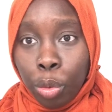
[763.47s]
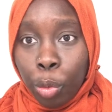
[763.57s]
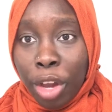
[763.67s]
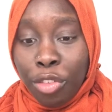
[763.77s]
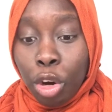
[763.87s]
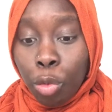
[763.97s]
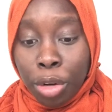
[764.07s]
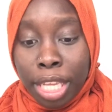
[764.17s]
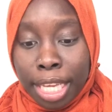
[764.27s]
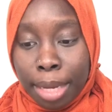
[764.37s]
if you're
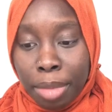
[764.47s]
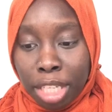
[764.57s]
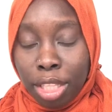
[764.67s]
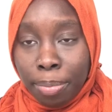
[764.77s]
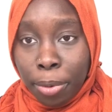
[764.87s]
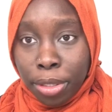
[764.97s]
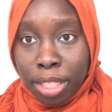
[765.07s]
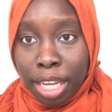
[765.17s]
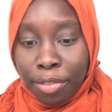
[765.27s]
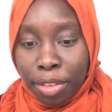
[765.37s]
really committed to the person,
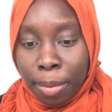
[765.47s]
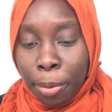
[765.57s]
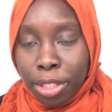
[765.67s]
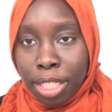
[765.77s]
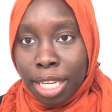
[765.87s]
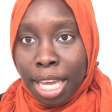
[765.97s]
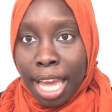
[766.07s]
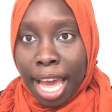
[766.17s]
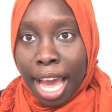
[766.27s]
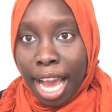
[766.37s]
if the person
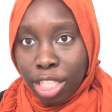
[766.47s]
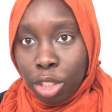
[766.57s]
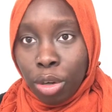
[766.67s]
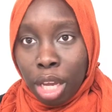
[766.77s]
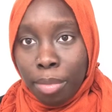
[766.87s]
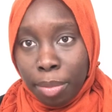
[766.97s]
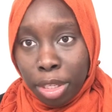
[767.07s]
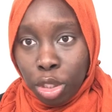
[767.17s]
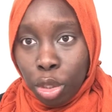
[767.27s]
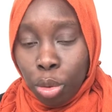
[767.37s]
has shown commitment
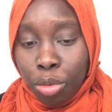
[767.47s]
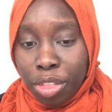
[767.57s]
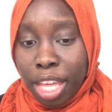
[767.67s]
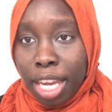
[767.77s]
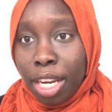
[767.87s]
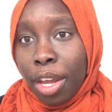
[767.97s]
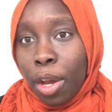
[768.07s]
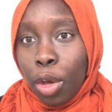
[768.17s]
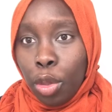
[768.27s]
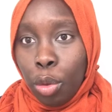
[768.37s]
to you, then
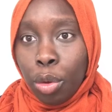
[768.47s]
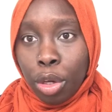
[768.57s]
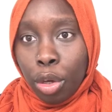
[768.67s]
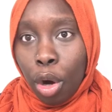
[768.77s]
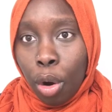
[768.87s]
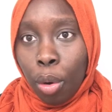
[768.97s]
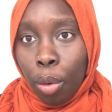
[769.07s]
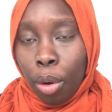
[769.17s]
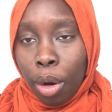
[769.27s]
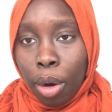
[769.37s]
you can go
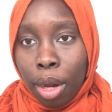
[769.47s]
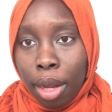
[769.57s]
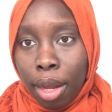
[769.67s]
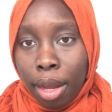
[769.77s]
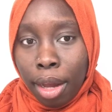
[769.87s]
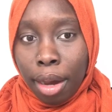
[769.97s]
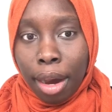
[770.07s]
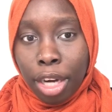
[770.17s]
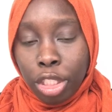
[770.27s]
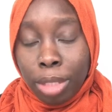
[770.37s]

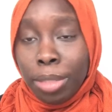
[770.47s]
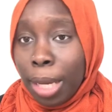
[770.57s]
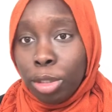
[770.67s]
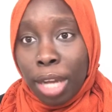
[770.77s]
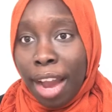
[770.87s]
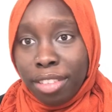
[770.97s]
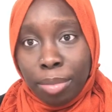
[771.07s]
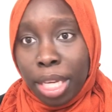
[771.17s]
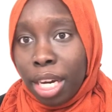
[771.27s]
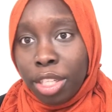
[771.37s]
100. Sometimes you have to be
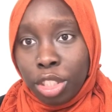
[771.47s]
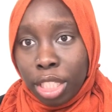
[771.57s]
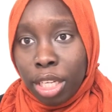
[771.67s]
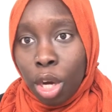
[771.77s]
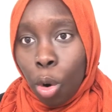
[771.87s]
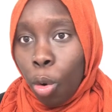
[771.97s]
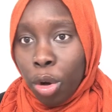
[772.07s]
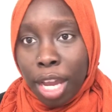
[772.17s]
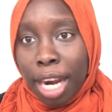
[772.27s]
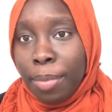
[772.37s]
100, or you
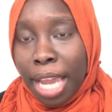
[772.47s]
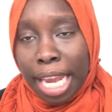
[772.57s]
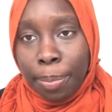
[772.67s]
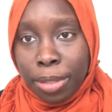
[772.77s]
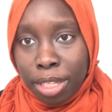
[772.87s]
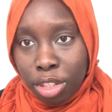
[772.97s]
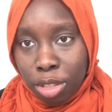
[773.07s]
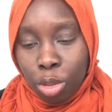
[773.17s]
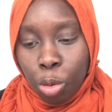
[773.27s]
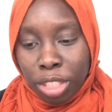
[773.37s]
got to be 80%
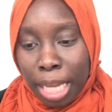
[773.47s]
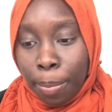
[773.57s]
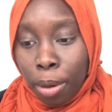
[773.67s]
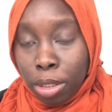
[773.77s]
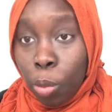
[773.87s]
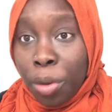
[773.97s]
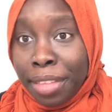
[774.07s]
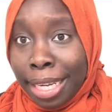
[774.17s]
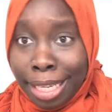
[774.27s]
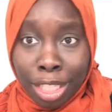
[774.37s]
towards that person when they
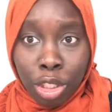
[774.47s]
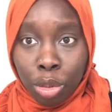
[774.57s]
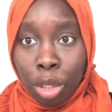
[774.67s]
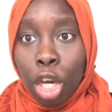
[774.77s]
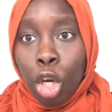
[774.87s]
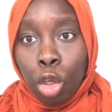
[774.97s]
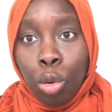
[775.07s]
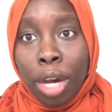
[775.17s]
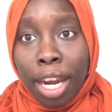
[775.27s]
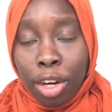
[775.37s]
need you. You
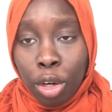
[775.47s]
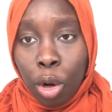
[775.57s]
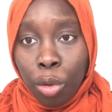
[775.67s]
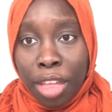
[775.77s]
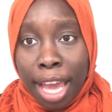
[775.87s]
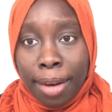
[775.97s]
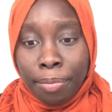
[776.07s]
got to know that